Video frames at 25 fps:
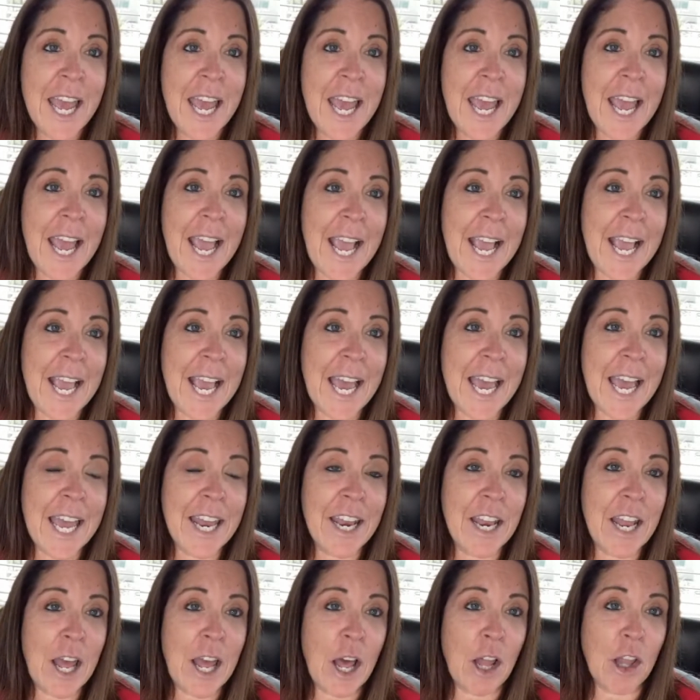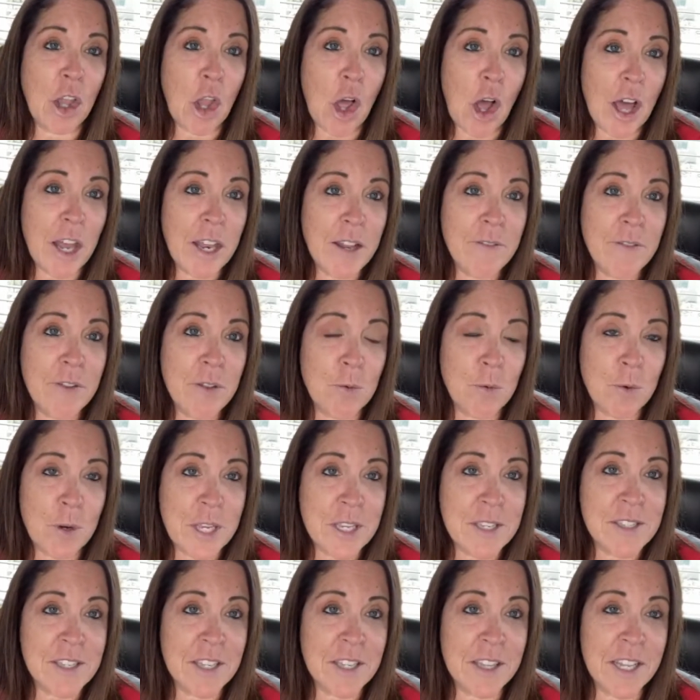And a lot of the
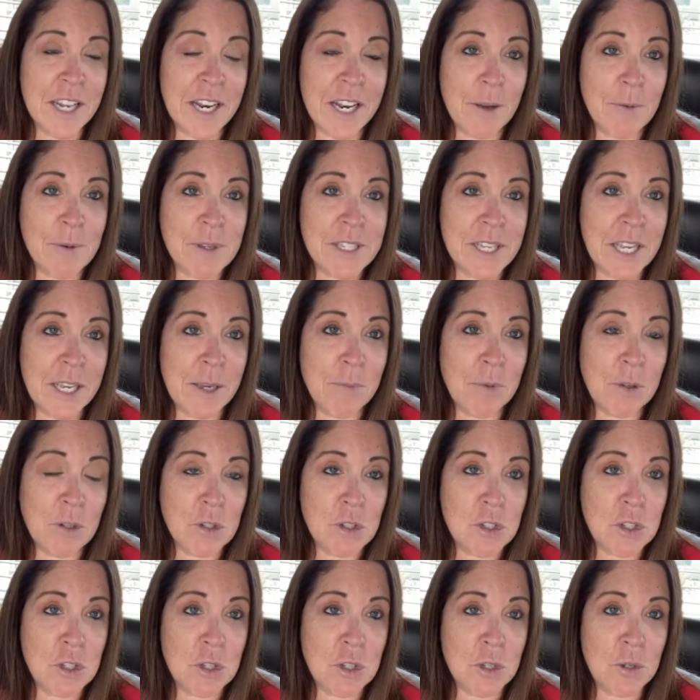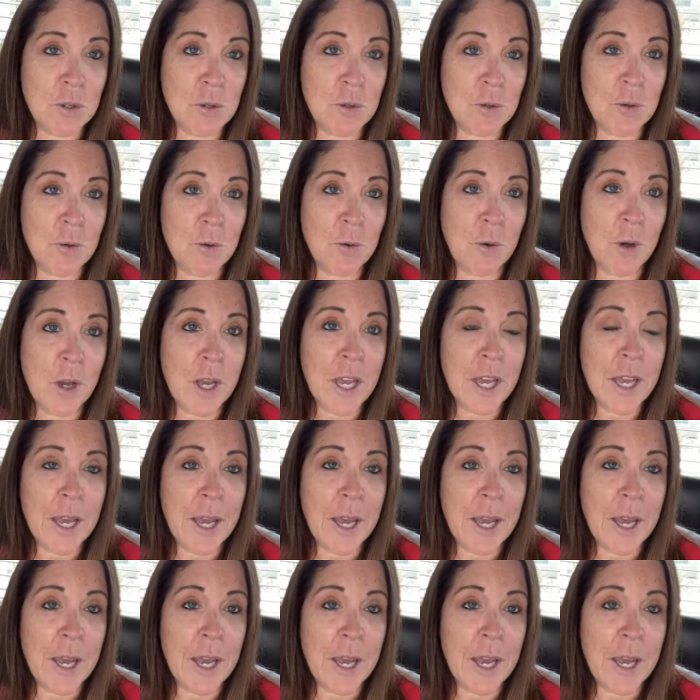reason that I was able to